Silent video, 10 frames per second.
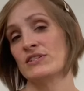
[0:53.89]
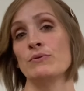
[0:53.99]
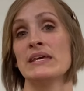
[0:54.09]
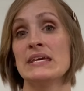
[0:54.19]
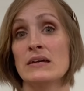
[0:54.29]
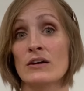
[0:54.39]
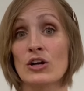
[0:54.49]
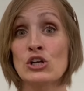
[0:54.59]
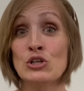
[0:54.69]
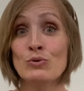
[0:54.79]
to hear
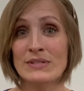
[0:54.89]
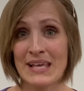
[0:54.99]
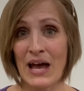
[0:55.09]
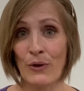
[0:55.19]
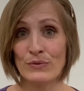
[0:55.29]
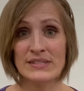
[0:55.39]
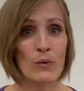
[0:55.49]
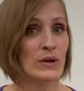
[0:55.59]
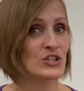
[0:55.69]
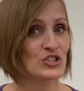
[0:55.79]
new sounds that
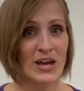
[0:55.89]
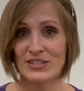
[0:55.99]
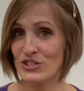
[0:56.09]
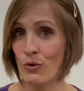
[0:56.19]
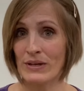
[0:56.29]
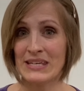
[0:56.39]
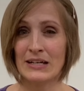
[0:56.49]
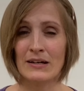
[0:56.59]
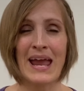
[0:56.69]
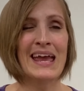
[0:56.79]
we just don't hear,
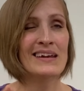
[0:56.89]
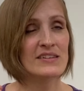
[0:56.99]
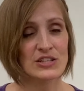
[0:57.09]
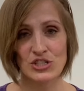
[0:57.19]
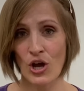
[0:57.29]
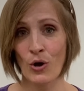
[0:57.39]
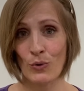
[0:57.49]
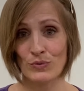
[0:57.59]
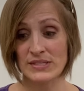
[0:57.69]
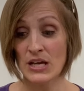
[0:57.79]
and the tones.